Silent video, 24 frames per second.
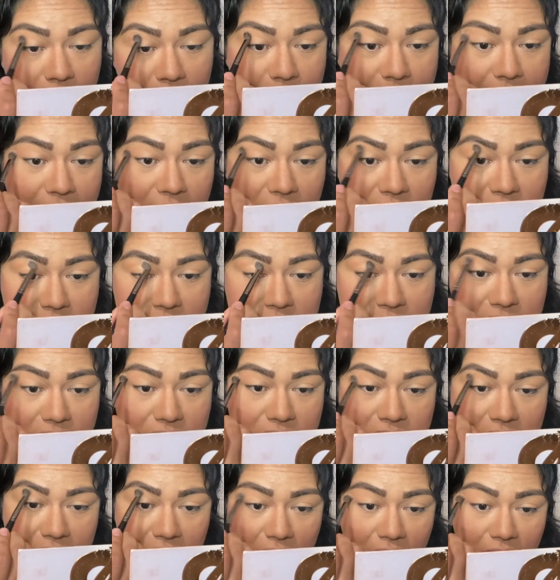
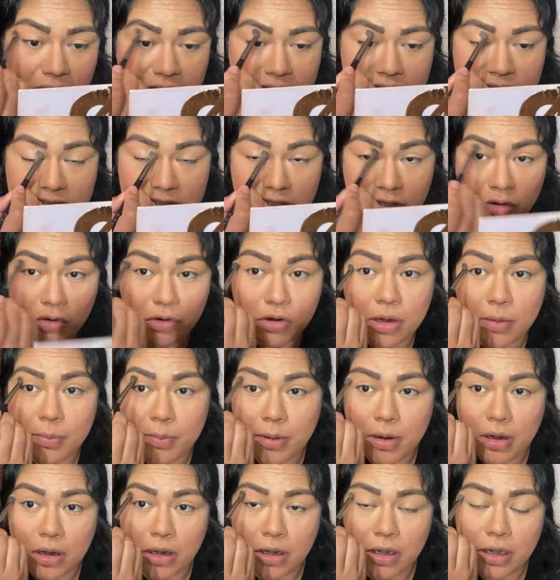bounce on this yoga
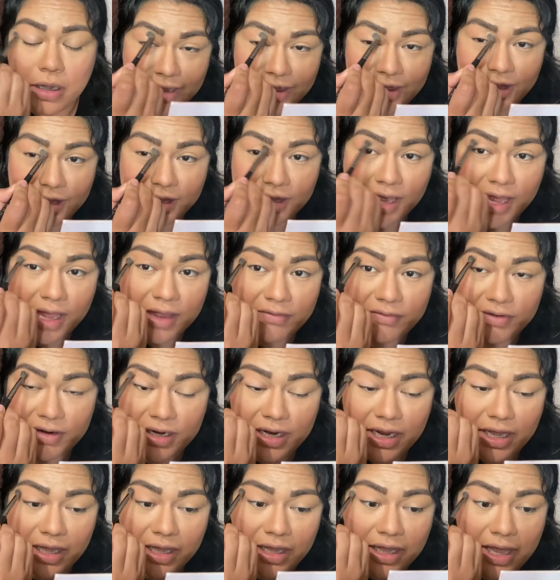ball like every
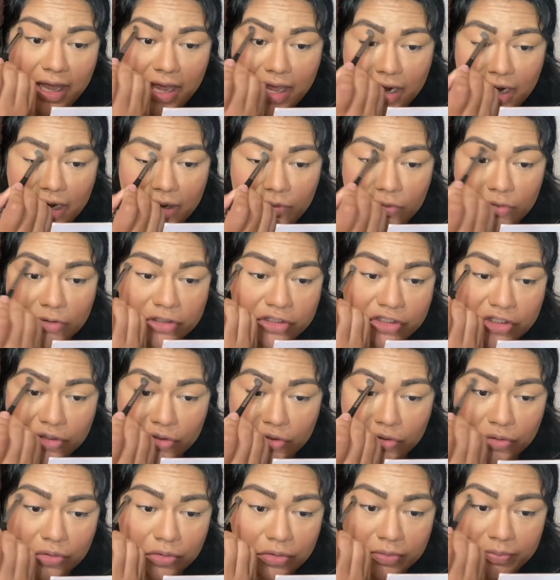day, and I would
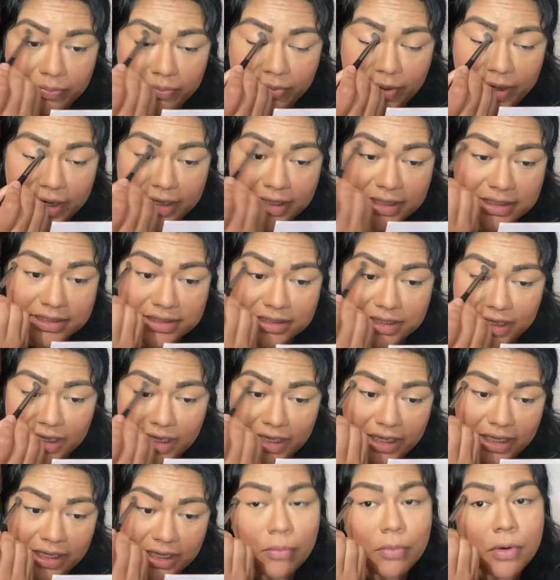do
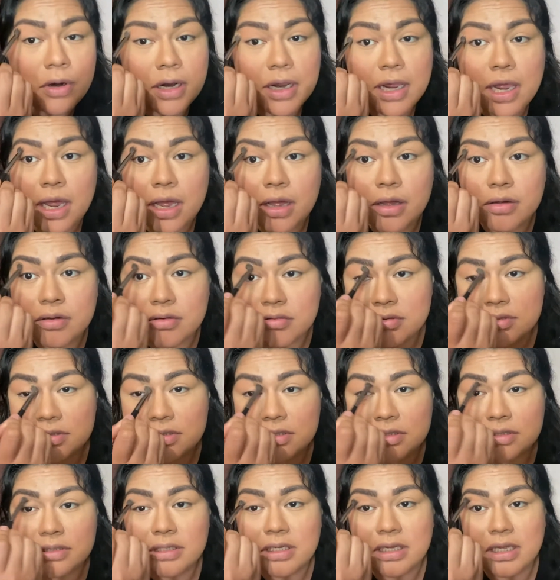pregnancy
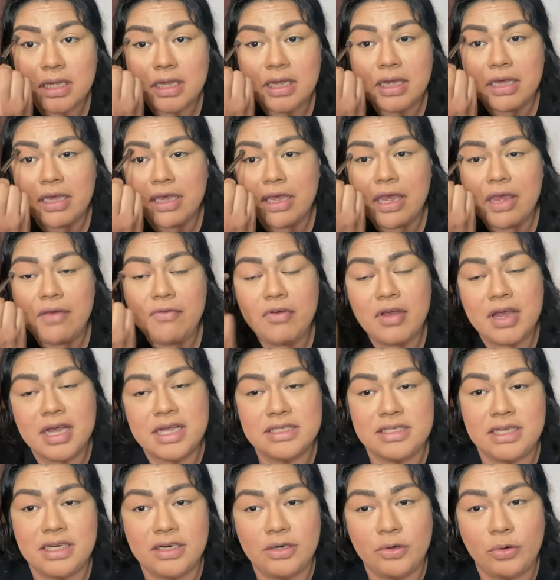workouts. If you
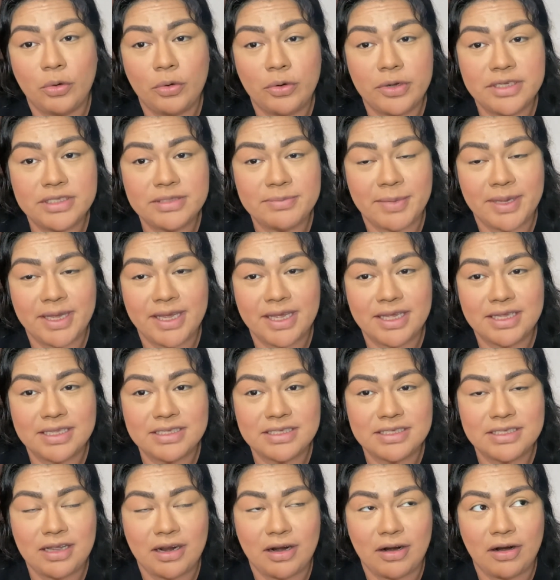guys hear noise, my
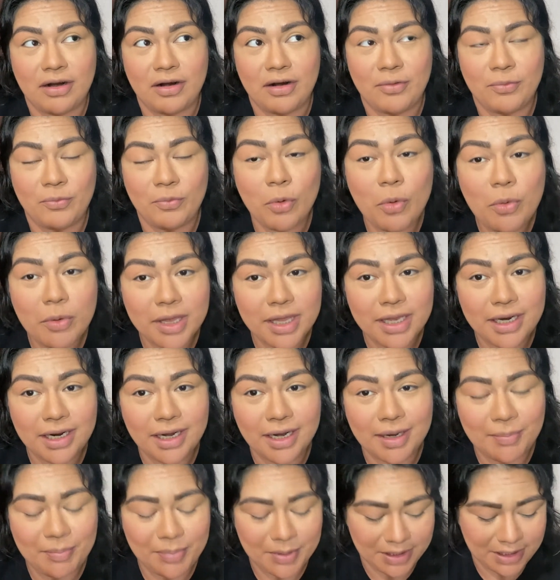kids are woken
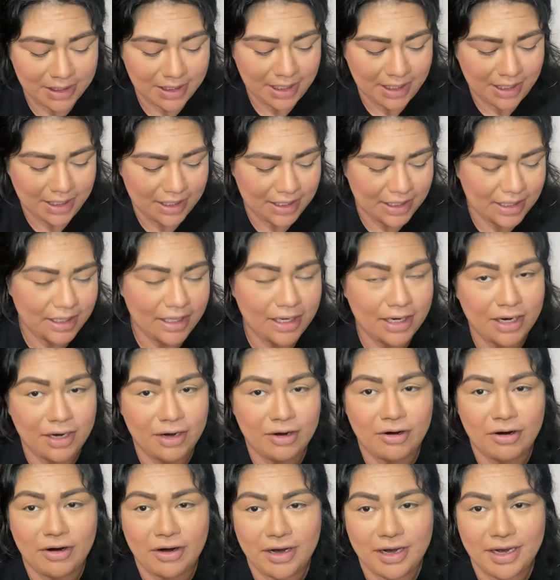up and they
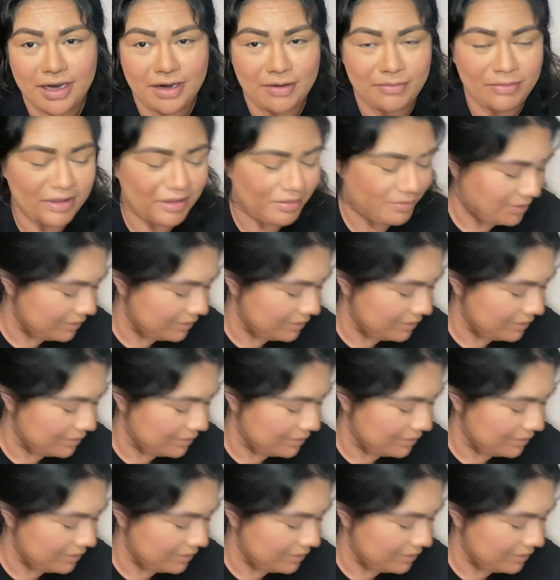are here with me.